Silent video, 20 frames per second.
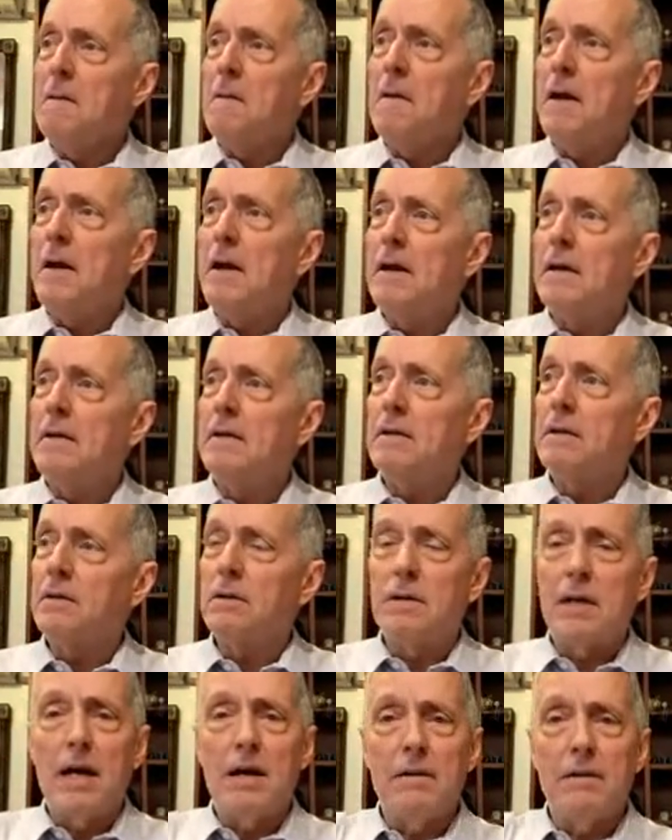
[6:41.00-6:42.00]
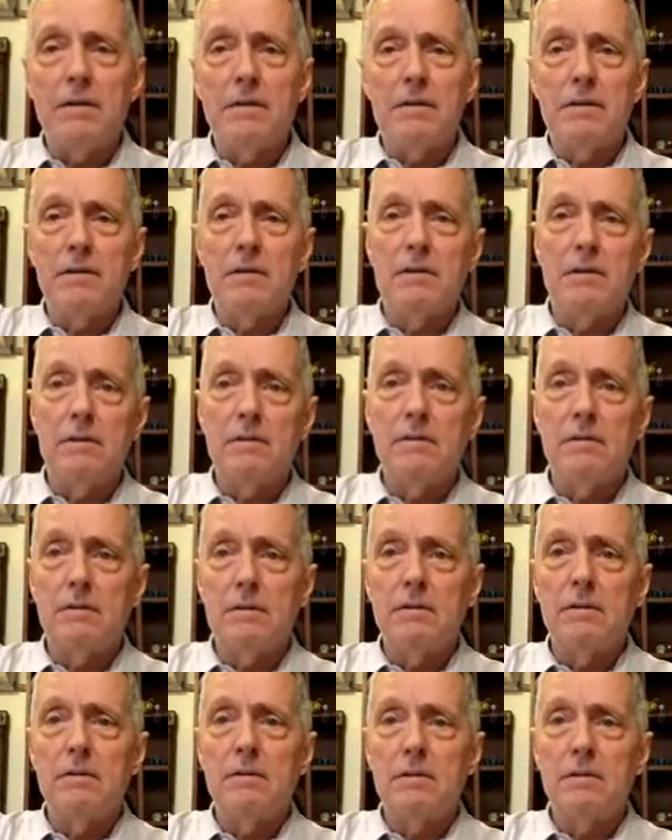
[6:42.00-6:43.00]
And you go down into
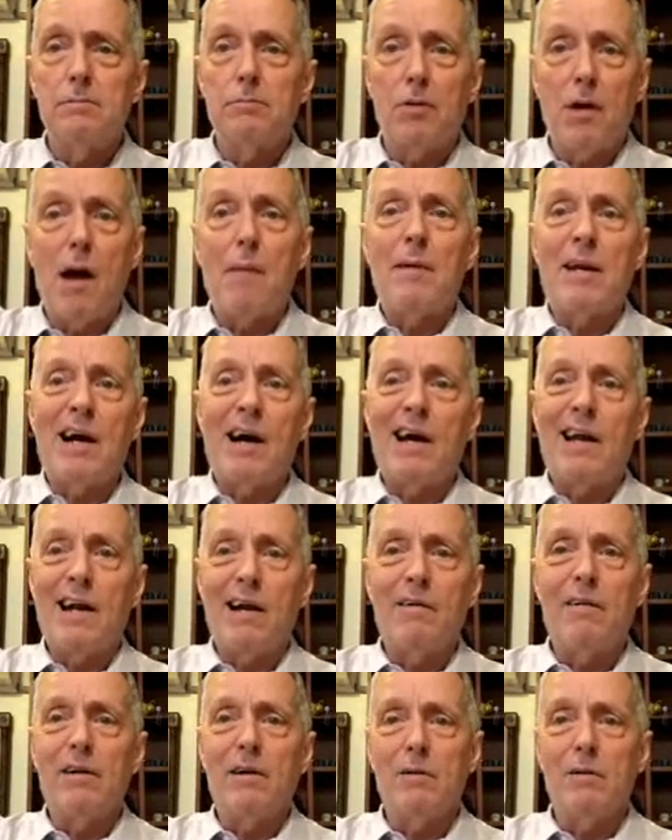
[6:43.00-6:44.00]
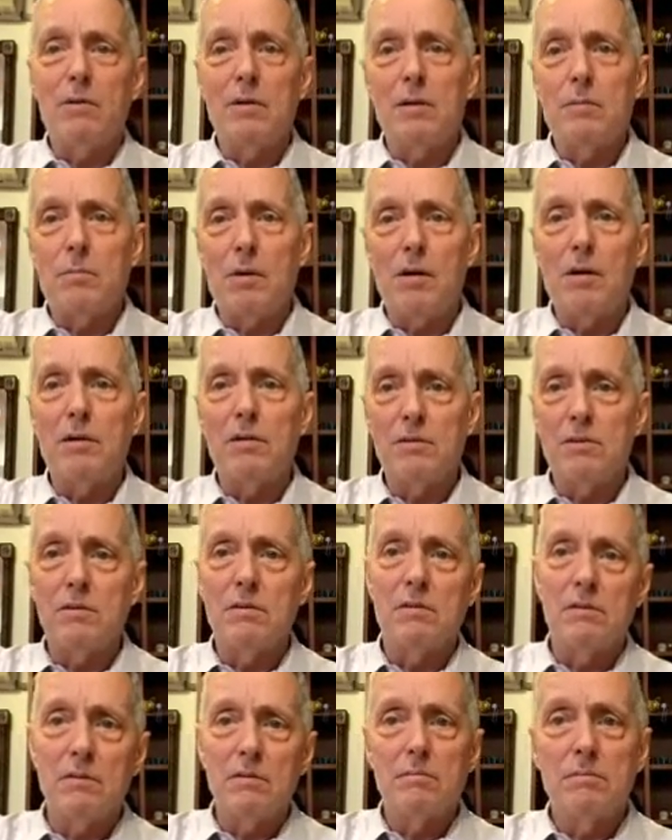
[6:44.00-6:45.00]
the promenade area where the bars
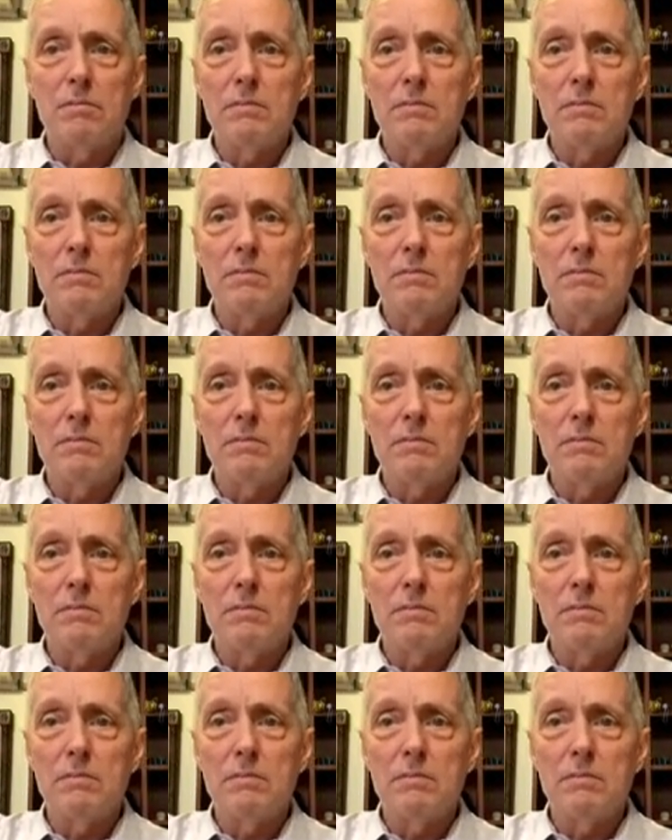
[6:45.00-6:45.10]
and